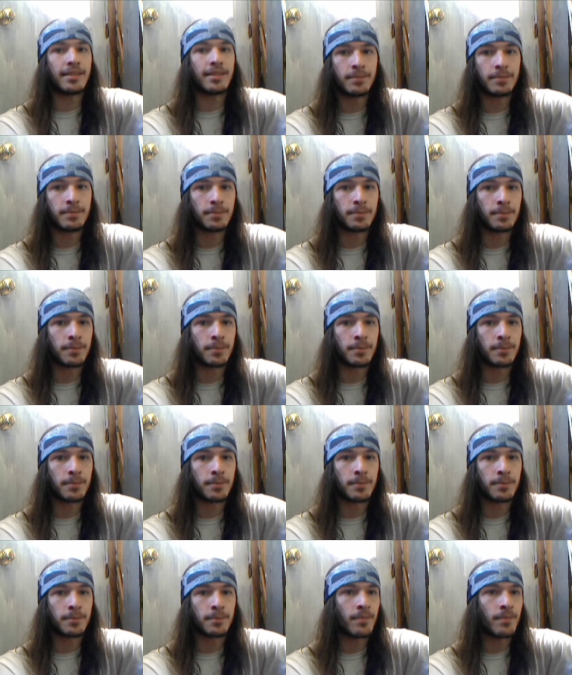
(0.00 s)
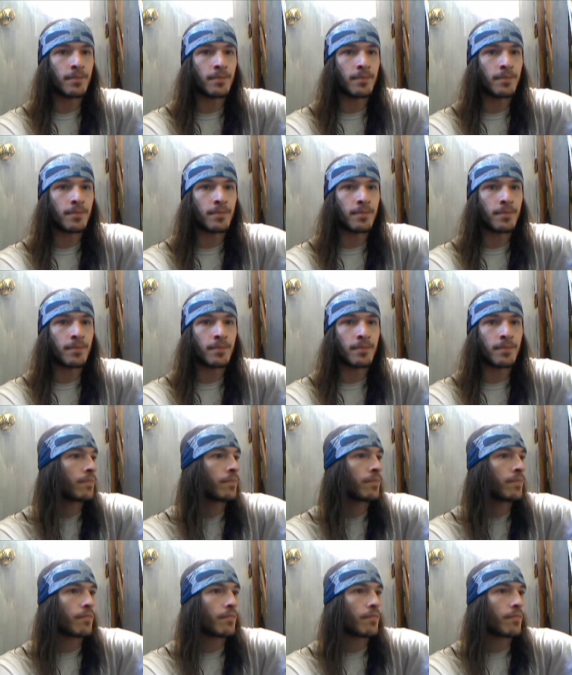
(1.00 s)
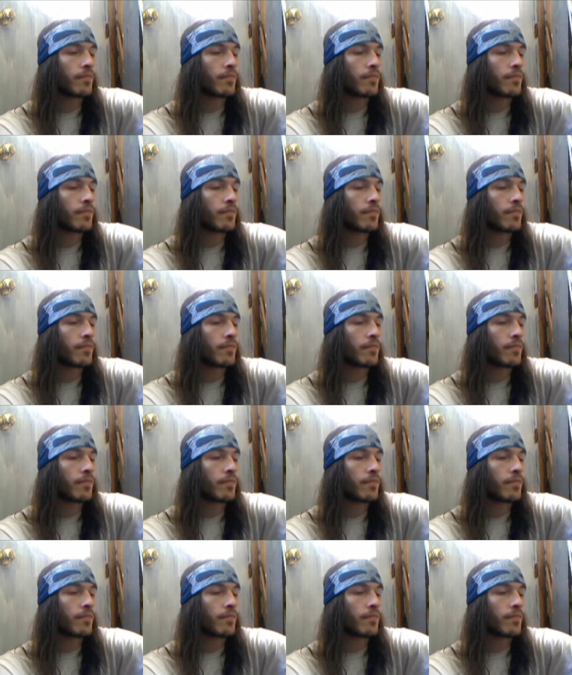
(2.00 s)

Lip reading: [no speech]